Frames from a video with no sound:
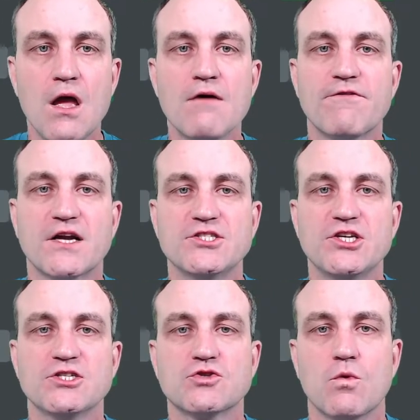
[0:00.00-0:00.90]

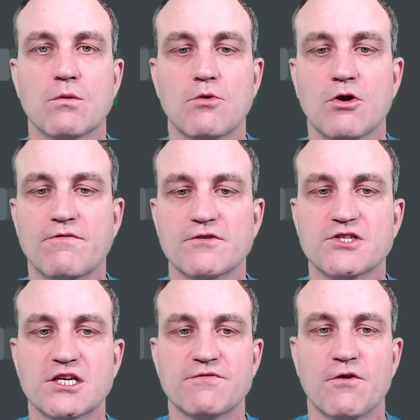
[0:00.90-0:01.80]
Phyrexian Swarm Lord for
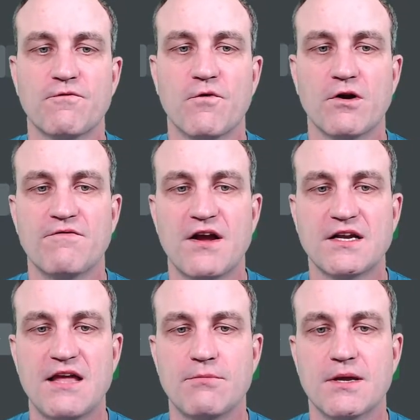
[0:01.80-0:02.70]
6/4/4
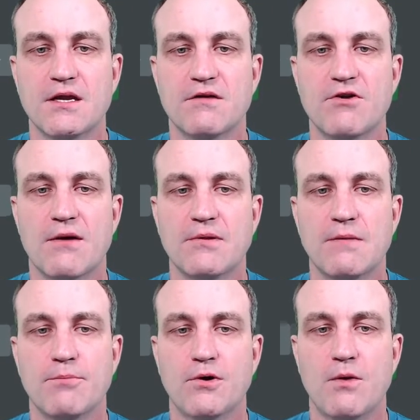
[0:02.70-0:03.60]
infect. At the beginning of your
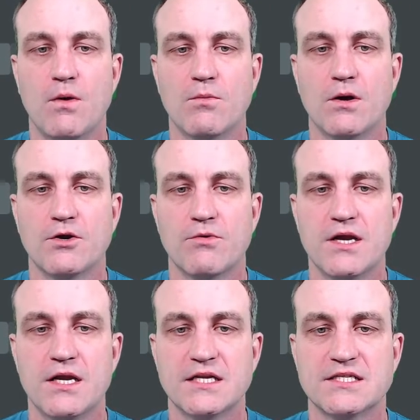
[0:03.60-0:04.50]
upkeep, put a 1/1
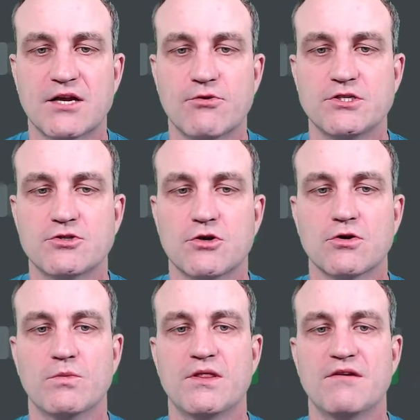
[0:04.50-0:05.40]
green insect creature
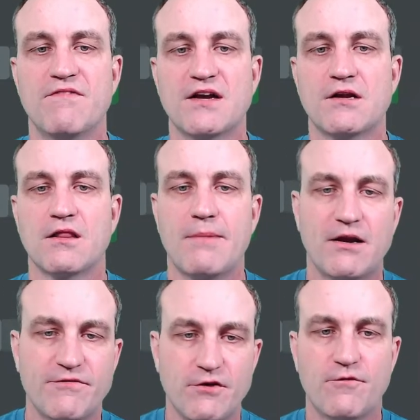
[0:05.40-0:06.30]
token with infect on the
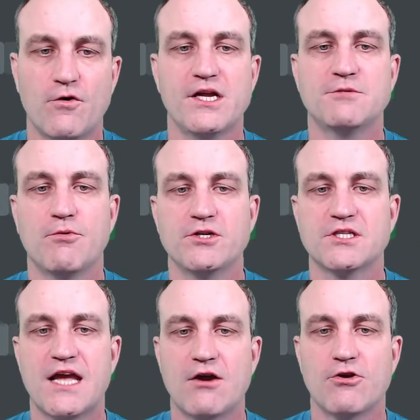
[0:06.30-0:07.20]
battlefield for each
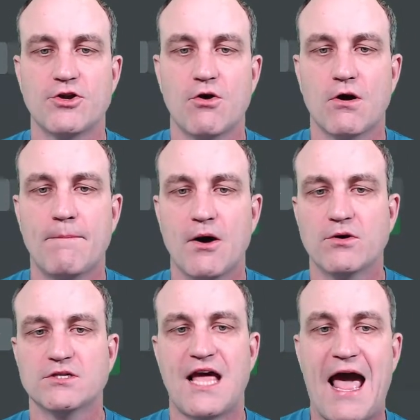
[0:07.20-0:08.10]
poison counter your
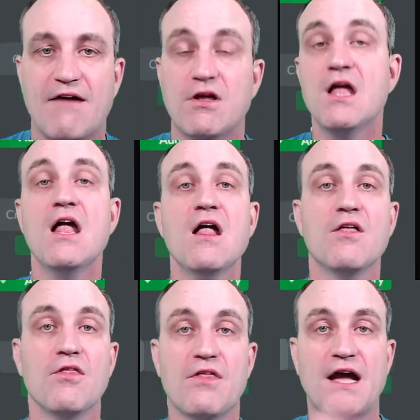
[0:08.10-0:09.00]
opponents have.
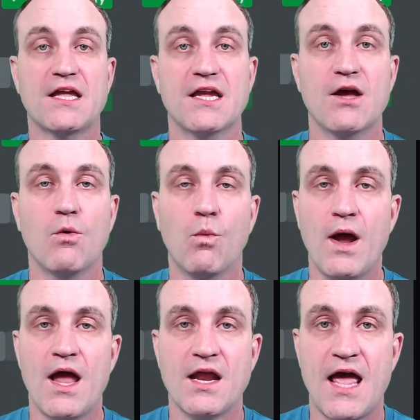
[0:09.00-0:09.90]
That can get
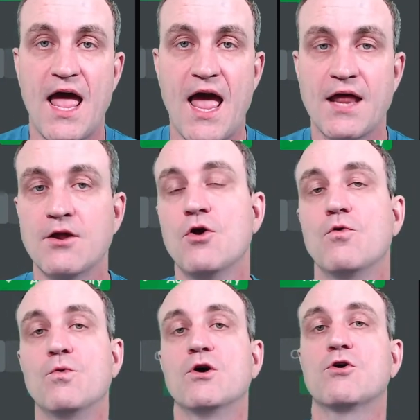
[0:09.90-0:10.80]
way out of hand
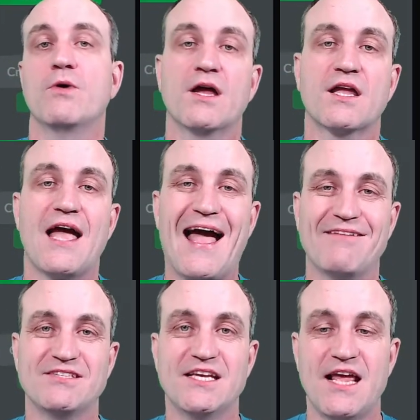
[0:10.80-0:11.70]
real quick. I've
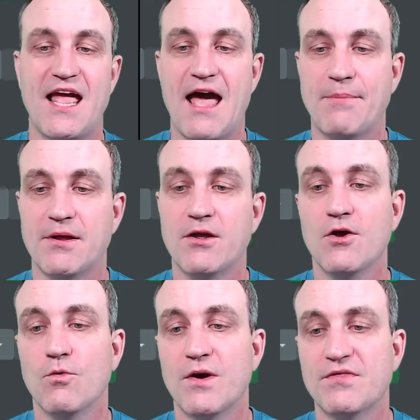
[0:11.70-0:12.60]
seen it happen
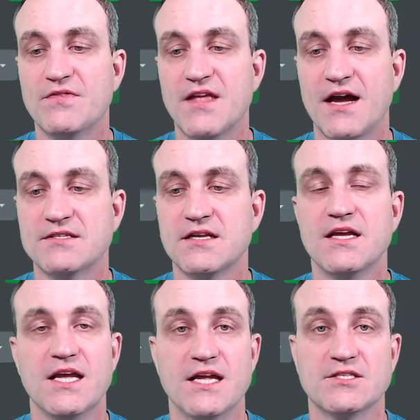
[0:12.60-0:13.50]
with decks.
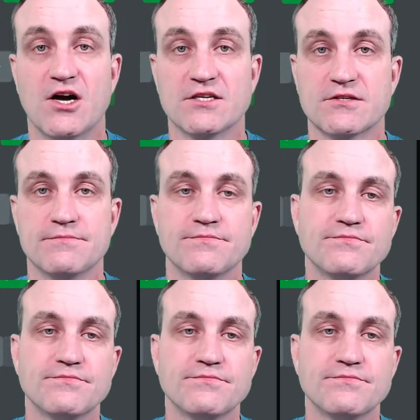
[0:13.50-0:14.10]
It's awesome.